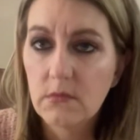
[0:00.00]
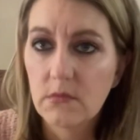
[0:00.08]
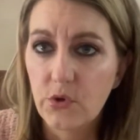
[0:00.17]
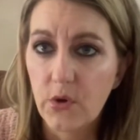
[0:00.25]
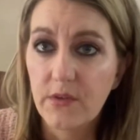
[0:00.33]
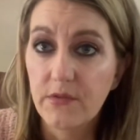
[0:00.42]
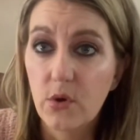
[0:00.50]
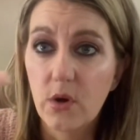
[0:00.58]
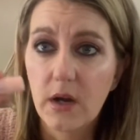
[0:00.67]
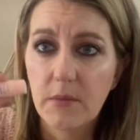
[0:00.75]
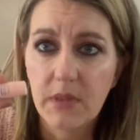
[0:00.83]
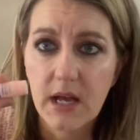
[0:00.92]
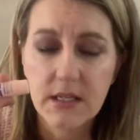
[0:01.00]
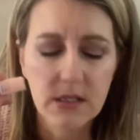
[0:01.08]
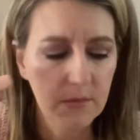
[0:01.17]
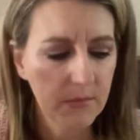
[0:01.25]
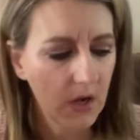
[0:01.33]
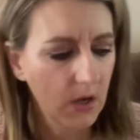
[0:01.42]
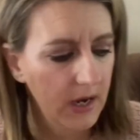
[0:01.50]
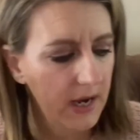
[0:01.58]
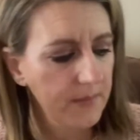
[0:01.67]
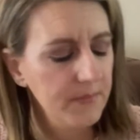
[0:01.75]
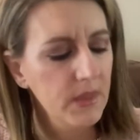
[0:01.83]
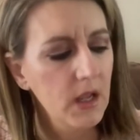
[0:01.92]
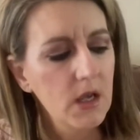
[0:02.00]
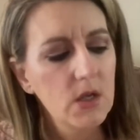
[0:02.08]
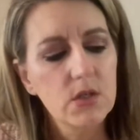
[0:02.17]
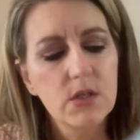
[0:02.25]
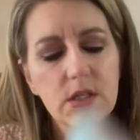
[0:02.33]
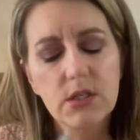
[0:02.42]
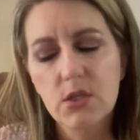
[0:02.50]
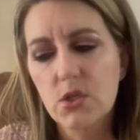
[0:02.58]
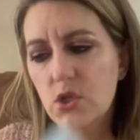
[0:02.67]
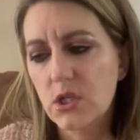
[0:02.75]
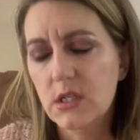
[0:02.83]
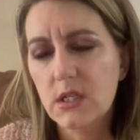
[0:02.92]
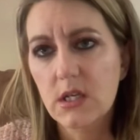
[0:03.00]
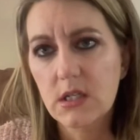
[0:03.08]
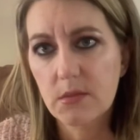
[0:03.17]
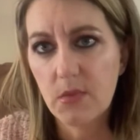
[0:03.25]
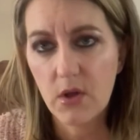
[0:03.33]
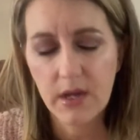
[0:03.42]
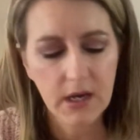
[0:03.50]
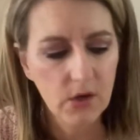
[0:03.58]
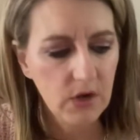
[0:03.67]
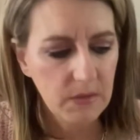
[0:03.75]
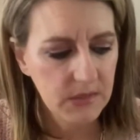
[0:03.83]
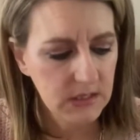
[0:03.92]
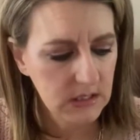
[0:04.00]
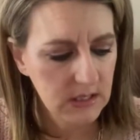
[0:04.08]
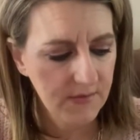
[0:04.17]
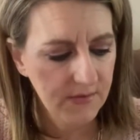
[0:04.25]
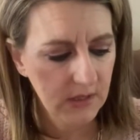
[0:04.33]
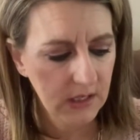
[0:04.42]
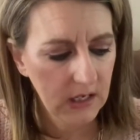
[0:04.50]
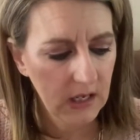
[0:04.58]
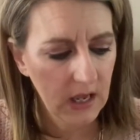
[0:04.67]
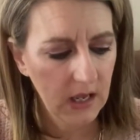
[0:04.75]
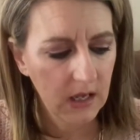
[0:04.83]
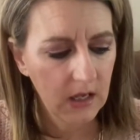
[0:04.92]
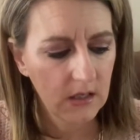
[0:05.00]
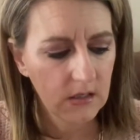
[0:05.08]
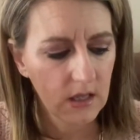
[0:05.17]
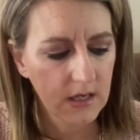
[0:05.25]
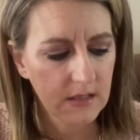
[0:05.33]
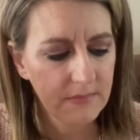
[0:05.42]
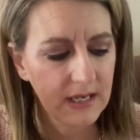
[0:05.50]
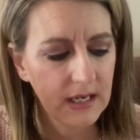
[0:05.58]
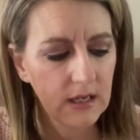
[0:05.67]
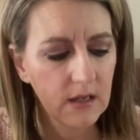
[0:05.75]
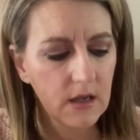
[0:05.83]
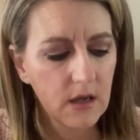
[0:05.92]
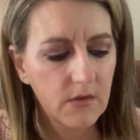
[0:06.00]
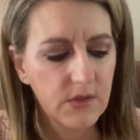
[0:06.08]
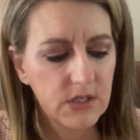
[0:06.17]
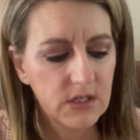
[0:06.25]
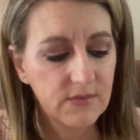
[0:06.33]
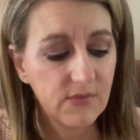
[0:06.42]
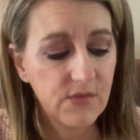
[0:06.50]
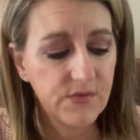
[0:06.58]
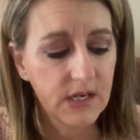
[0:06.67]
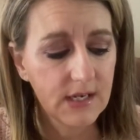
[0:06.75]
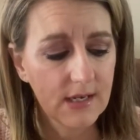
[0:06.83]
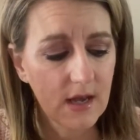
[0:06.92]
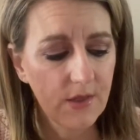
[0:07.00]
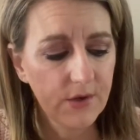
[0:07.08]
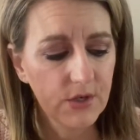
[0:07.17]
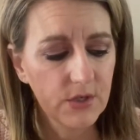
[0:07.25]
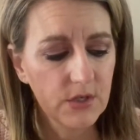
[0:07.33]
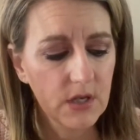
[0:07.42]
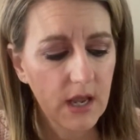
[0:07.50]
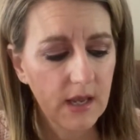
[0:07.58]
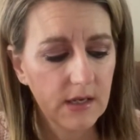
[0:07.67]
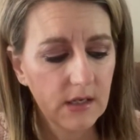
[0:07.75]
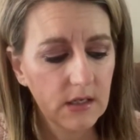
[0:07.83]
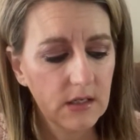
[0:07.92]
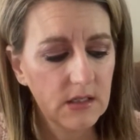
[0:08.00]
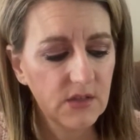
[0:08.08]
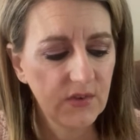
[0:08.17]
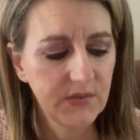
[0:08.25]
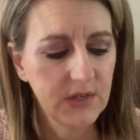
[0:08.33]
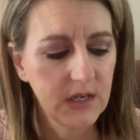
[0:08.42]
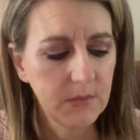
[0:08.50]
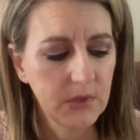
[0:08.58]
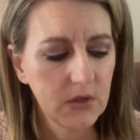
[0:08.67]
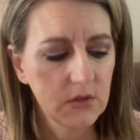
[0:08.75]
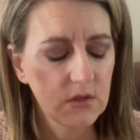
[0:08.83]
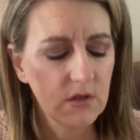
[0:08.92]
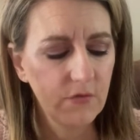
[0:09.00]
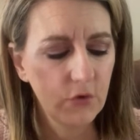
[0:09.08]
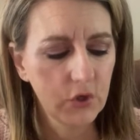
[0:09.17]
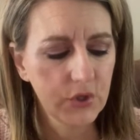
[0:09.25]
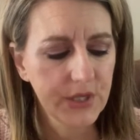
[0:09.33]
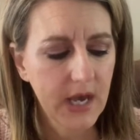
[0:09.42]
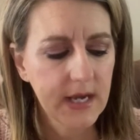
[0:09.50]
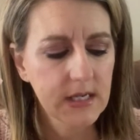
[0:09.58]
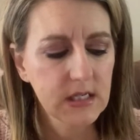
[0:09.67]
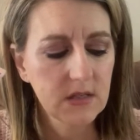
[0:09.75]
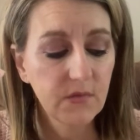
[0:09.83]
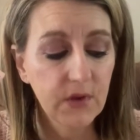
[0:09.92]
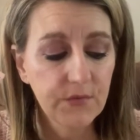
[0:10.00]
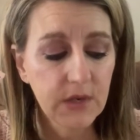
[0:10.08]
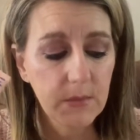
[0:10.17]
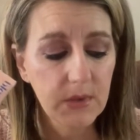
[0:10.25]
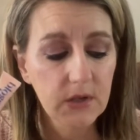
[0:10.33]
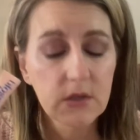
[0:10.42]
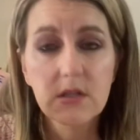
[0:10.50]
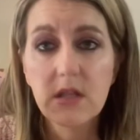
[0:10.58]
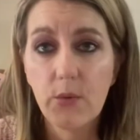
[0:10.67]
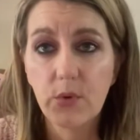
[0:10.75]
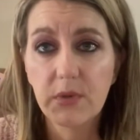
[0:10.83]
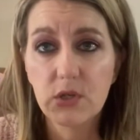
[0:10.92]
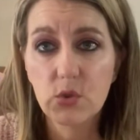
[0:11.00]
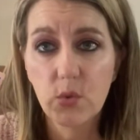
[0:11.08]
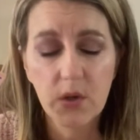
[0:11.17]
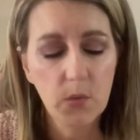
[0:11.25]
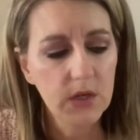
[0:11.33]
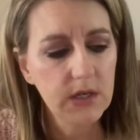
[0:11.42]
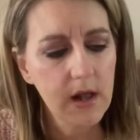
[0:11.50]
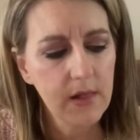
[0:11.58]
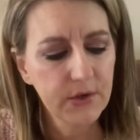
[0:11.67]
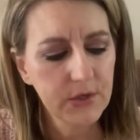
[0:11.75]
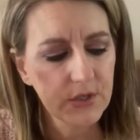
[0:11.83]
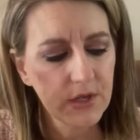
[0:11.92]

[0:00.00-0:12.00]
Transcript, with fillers: Throw on the Floor, and Blossom. Okay, so this is just a small hand cream. This is definitely a deluxe mini. This is $15 and it is 15 mils. The full size is 50 mils, that would be $21.